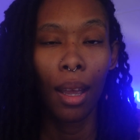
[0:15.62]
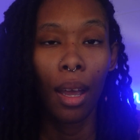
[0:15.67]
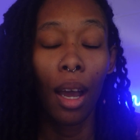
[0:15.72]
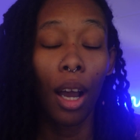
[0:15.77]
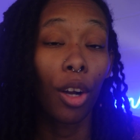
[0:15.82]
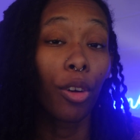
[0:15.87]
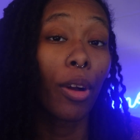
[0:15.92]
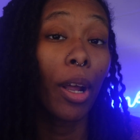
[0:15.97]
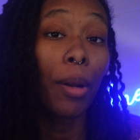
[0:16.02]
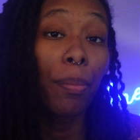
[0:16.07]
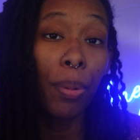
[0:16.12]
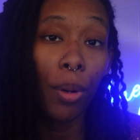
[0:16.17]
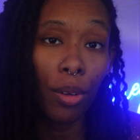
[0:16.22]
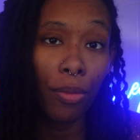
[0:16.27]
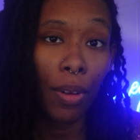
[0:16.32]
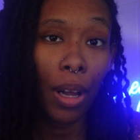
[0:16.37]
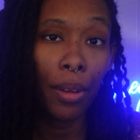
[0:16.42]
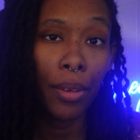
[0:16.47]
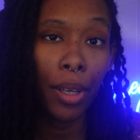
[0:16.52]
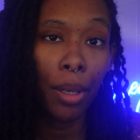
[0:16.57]
A credit
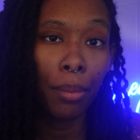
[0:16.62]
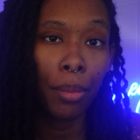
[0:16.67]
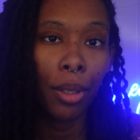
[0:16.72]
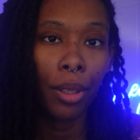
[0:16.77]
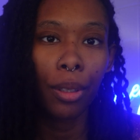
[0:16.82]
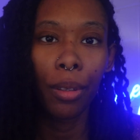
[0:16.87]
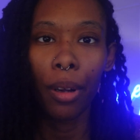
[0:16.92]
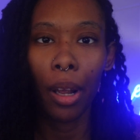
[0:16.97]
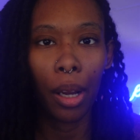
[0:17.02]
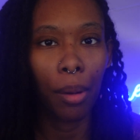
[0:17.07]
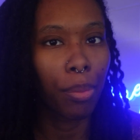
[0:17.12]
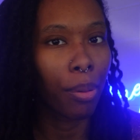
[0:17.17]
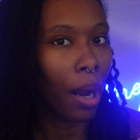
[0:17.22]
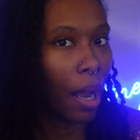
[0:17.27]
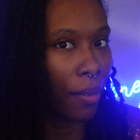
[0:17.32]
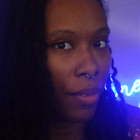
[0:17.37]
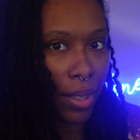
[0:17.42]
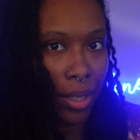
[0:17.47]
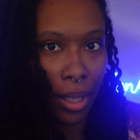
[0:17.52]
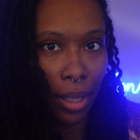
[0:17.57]
profile number, credit
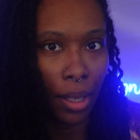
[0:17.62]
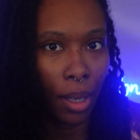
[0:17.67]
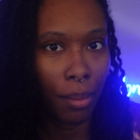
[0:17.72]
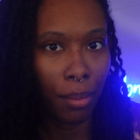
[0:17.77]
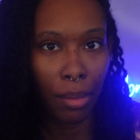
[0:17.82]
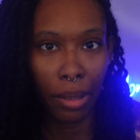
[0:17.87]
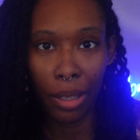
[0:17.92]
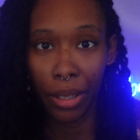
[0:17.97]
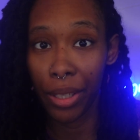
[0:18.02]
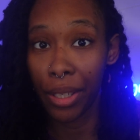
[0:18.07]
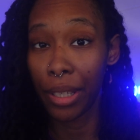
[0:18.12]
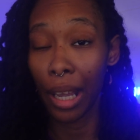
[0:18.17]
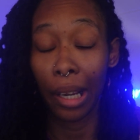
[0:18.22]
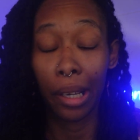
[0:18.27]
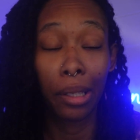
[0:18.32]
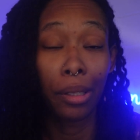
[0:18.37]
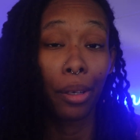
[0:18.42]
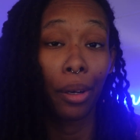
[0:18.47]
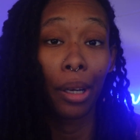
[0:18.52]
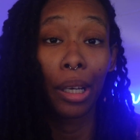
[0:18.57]
privacy number,
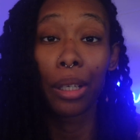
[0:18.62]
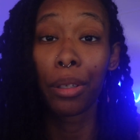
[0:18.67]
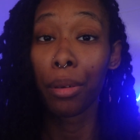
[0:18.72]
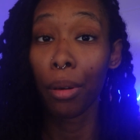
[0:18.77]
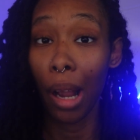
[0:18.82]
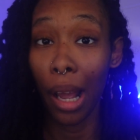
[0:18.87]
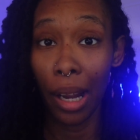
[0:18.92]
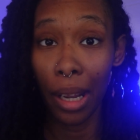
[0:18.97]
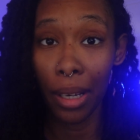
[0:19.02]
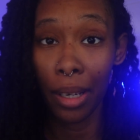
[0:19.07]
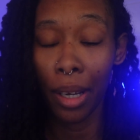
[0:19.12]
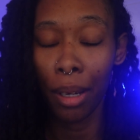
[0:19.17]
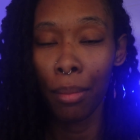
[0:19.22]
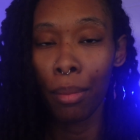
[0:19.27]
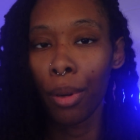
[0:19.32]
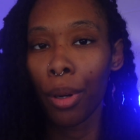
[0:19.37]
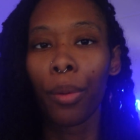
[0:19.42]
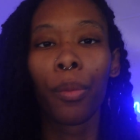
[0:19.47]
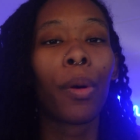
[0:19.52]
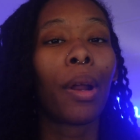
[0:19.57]
secondary credit
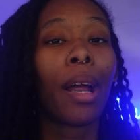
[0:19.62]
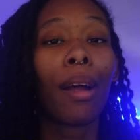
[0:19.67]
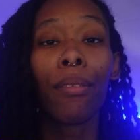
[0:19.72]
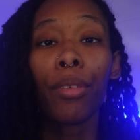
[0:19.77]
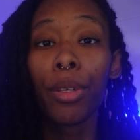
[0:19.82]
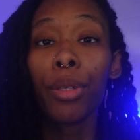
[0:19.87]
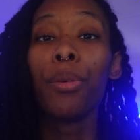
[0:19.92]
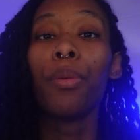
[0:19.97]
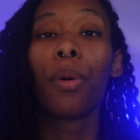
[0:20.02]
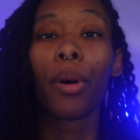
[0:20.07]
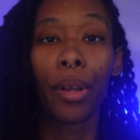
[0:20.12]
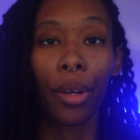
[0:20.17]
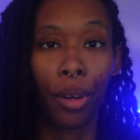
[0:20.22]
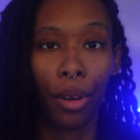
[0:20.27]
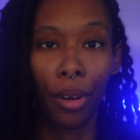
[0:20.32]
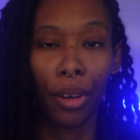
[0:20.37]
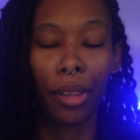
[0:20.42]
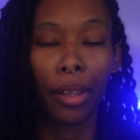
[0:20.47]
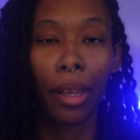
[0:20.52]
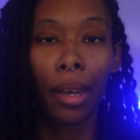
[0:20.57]
number, whatever you want to
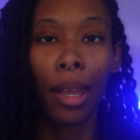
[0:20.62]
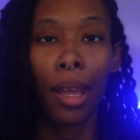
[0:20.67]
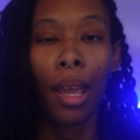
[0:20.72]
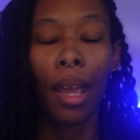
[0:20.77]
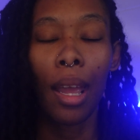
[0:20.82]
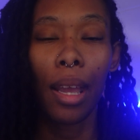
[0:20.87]
call it,